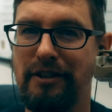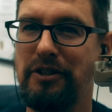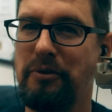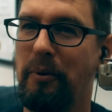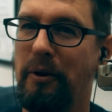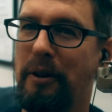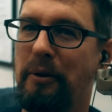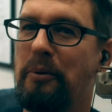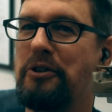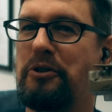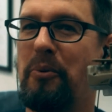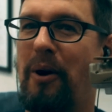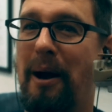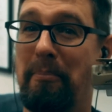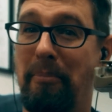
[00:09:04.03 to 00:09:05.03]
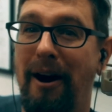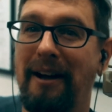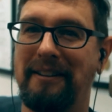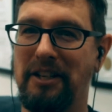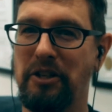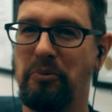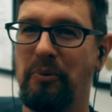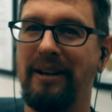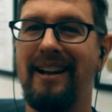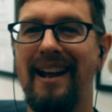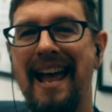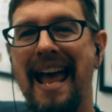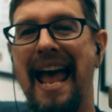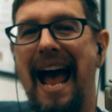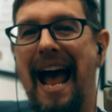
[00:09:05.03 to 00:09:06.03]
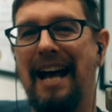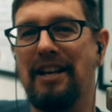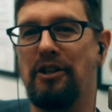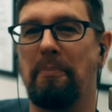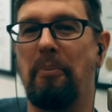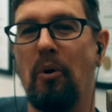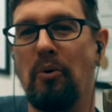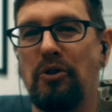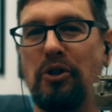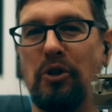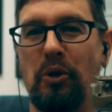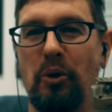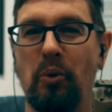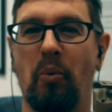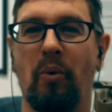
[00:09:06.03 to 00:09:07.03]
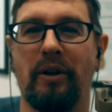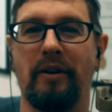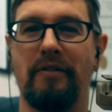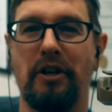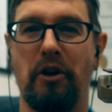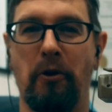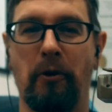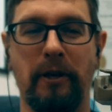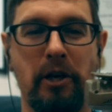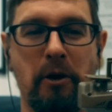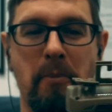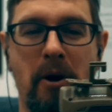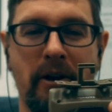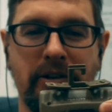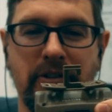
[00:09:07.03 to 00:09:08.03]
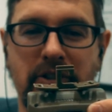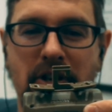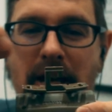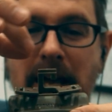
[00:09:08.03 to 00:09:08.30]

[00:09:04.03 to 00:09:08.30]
one of the reasons why I bought this one as opposed to one of the earlier models,